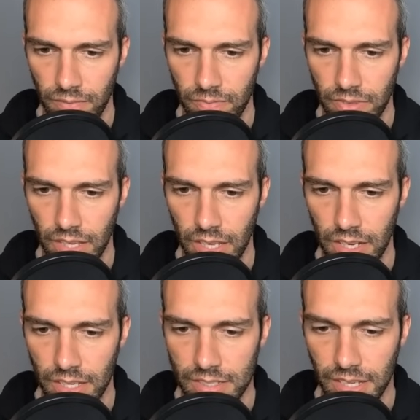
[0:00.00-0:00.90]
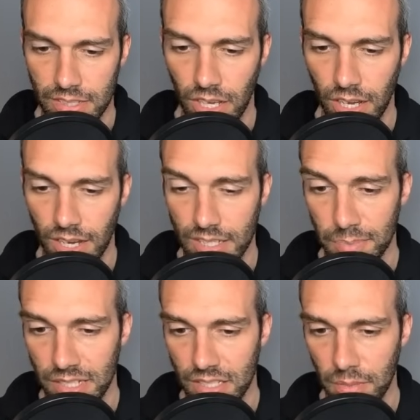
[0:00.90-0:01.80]
It is a
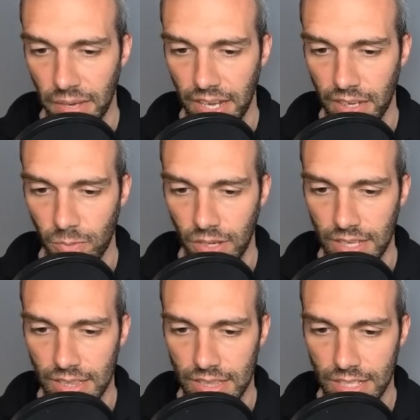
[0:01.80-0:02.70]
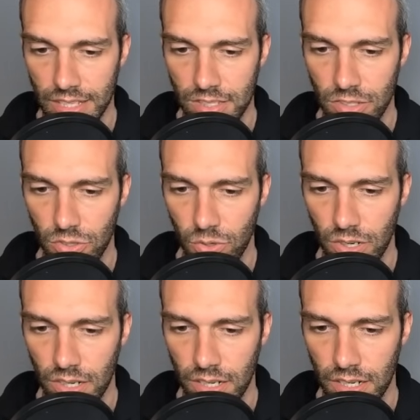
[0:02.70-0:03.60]
Toxpex in the back. Well, at least
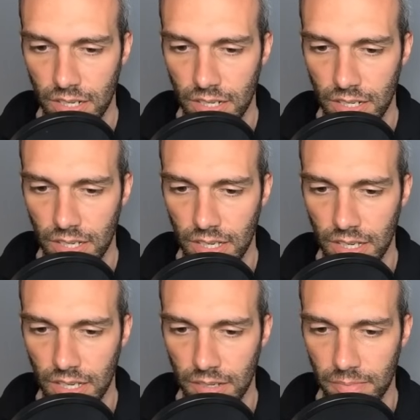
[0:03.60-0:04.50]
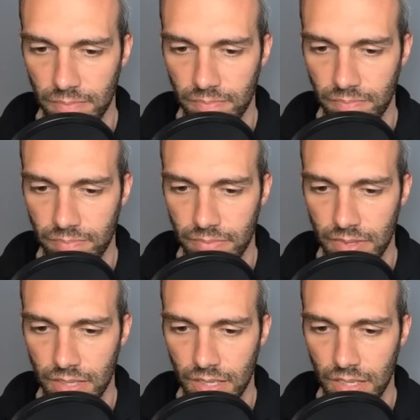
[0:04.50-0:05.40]
your
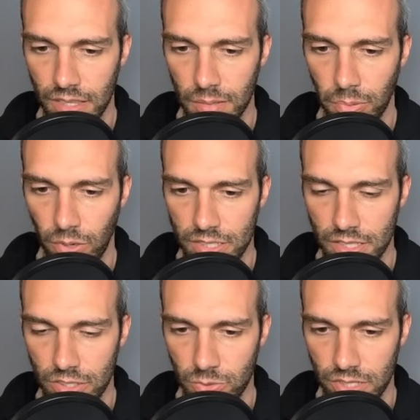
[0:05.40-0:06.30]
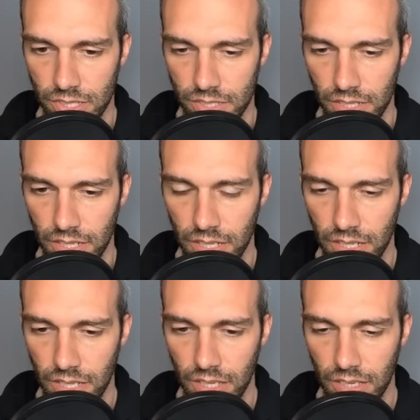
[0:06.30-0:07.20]
the poison is resisted.
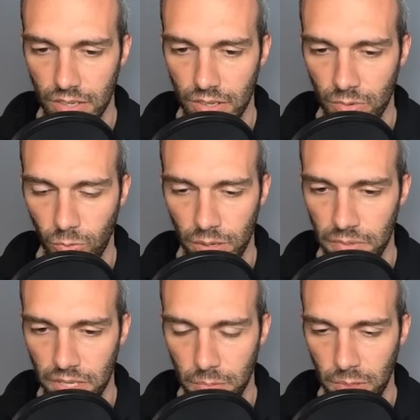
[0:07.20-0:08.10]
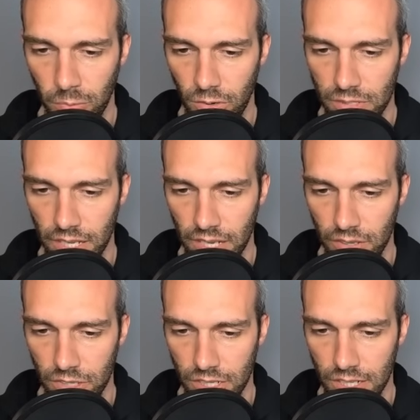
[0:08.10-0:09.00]
1 meteor beam won't take out.
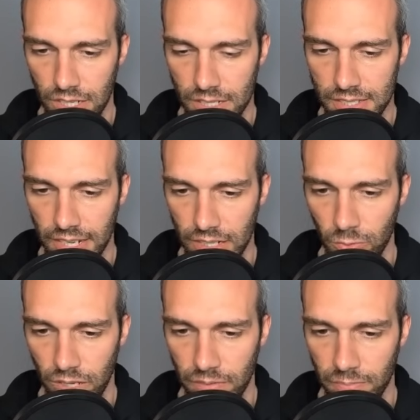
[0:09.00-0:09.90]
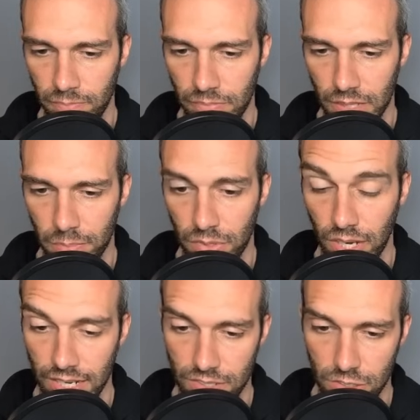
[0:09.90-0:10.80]
You're going to need a second one.
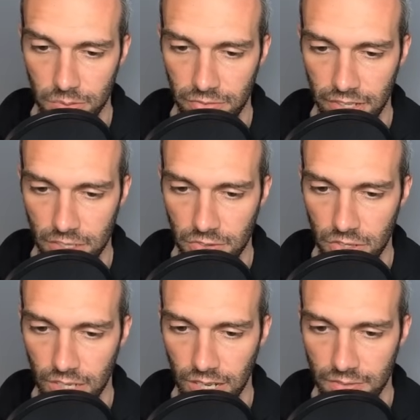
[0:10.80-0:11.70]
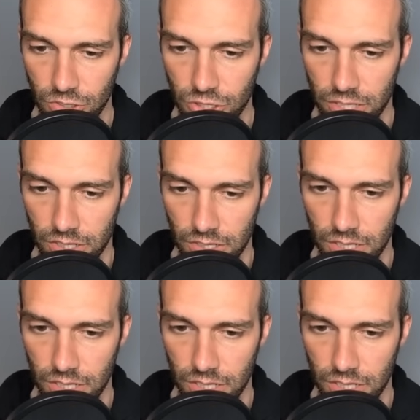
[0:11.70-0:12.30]
Brine is super effective, so you're going to have to shield.